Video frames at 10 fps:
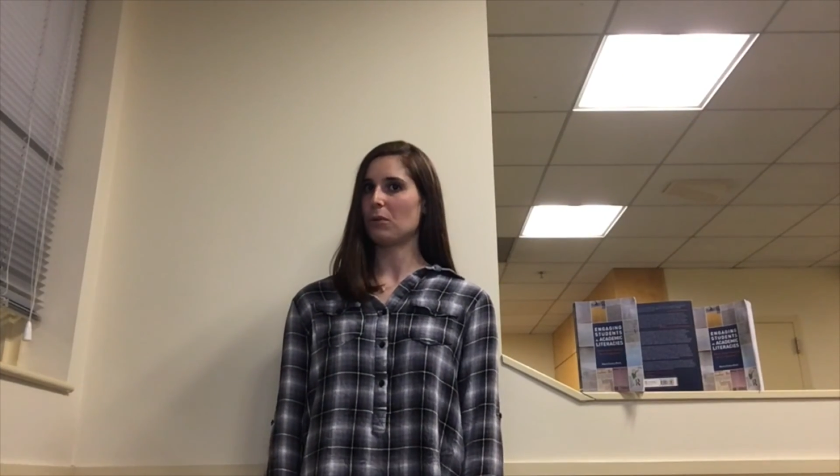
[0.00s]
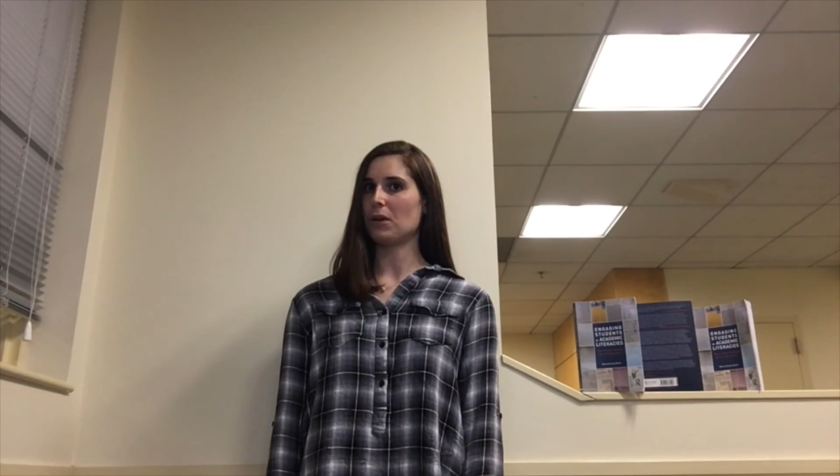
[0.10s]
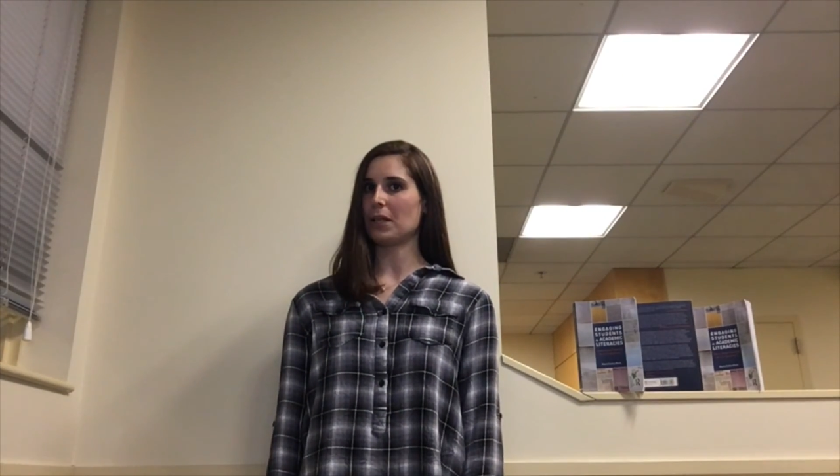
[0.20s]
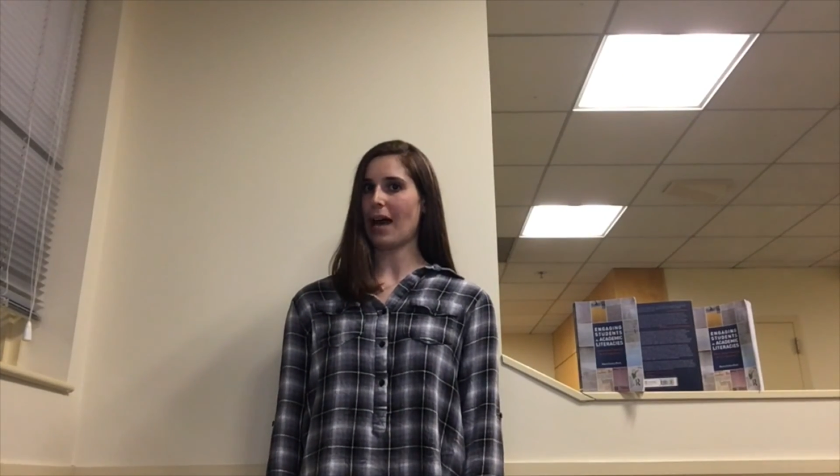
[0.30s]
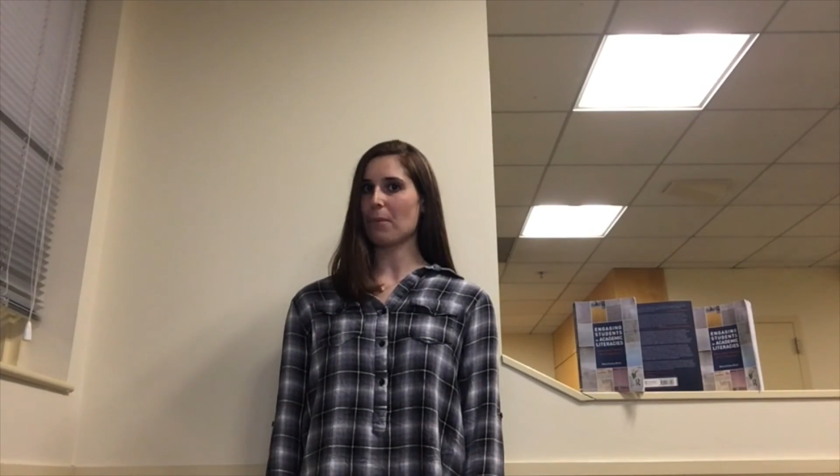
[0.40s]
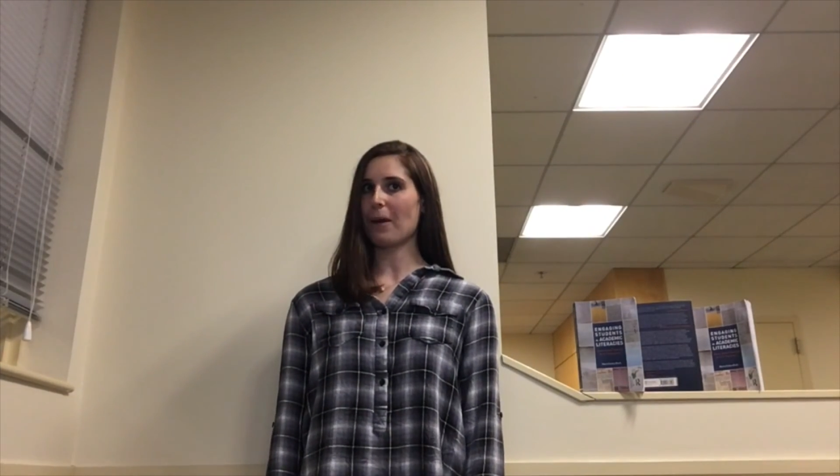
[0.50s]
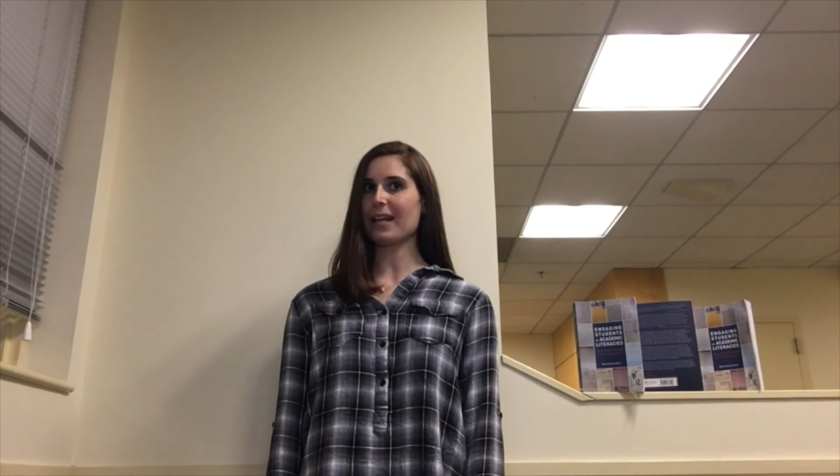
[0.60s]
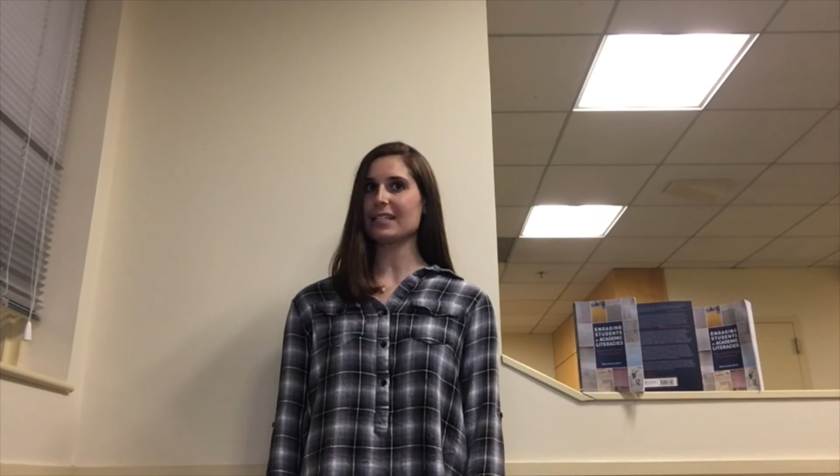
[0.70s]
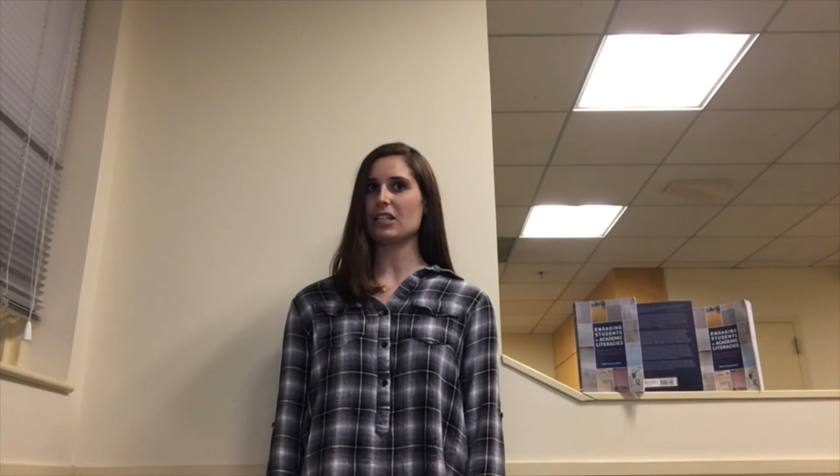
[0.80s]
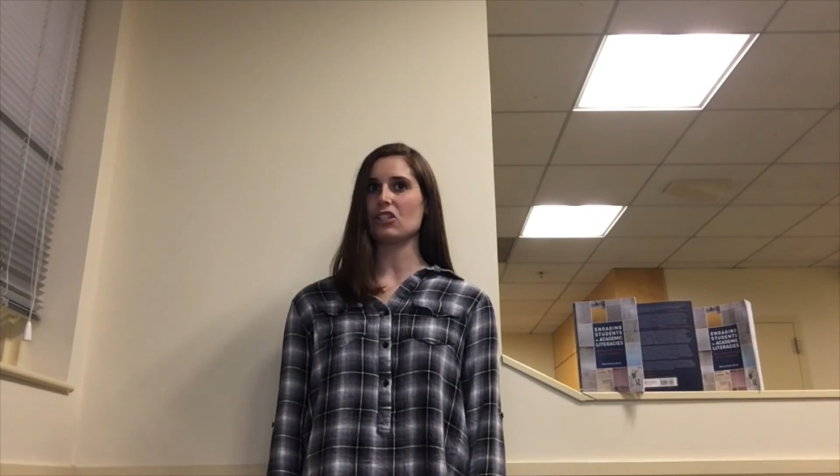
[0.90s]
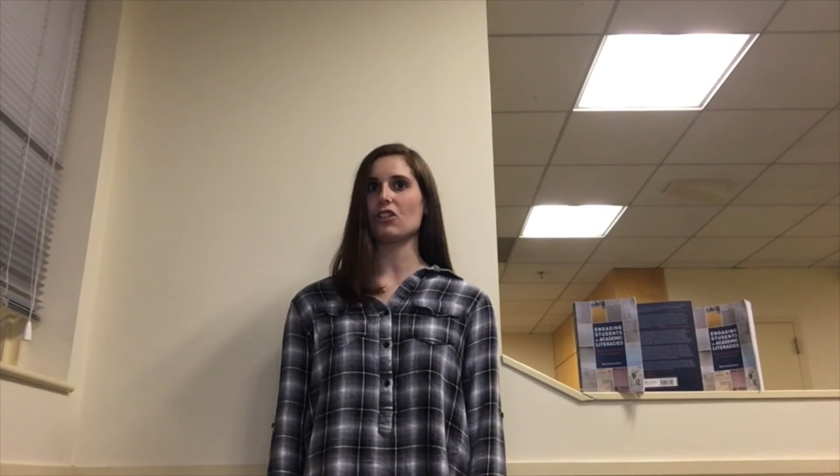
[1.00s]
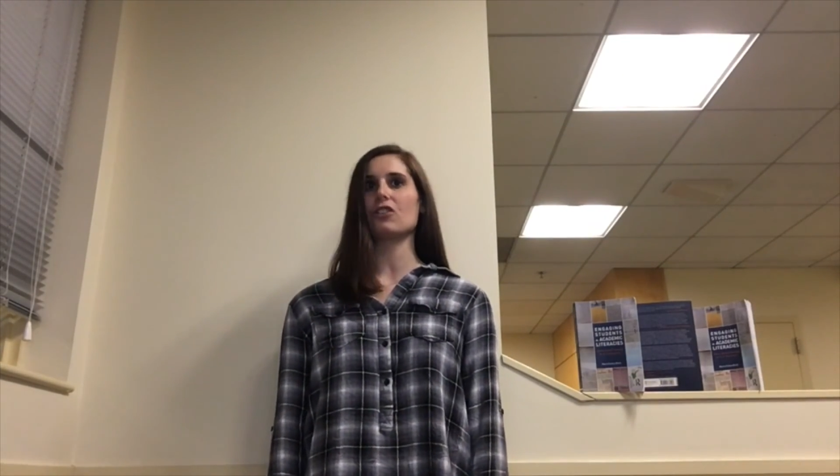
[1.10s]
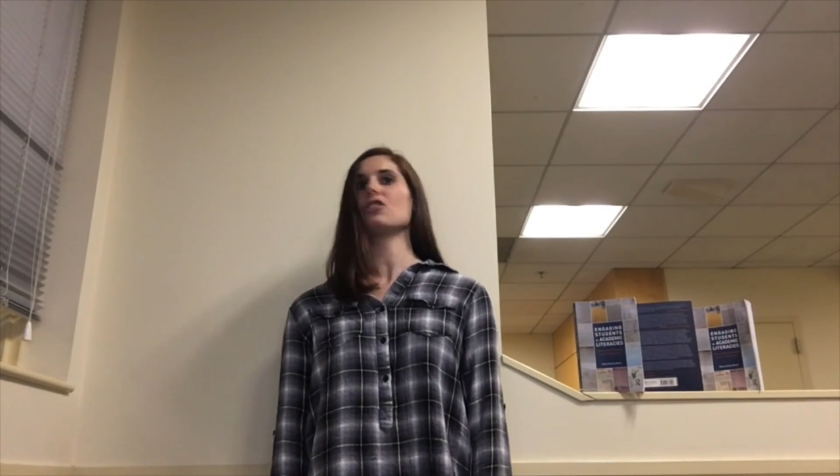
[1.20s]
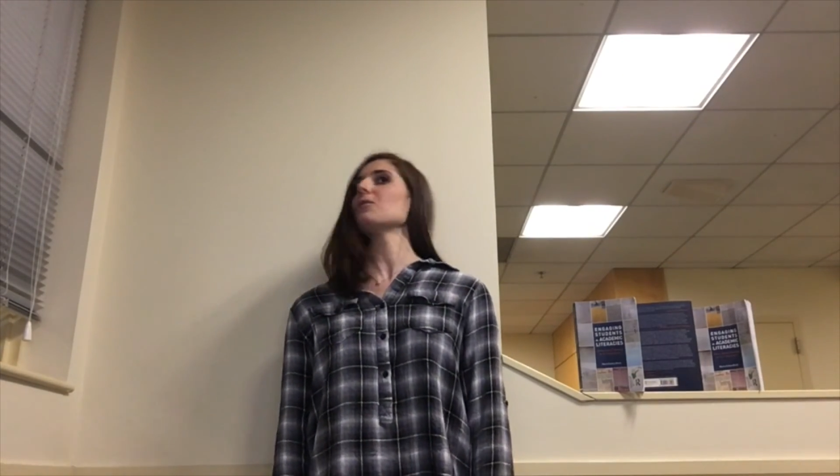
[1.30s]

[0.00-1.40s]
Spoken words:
will allow practitioners